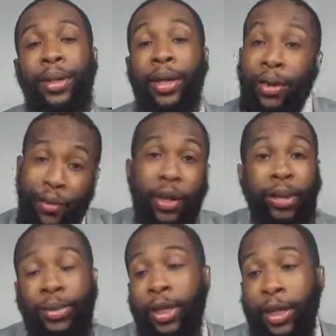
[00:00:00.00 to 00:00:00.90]
If he
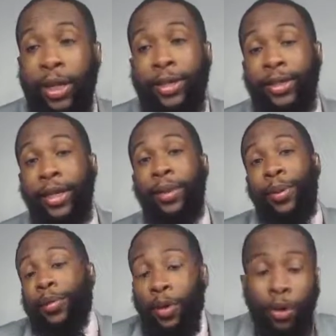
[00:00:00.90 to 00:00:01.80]
comes to the Knicks.
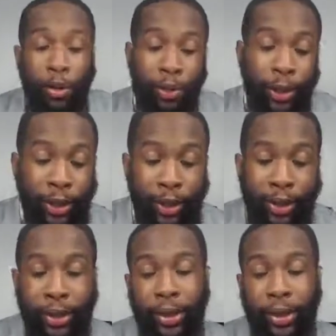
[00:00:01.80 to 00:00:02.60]
But if you go to Brooklyn,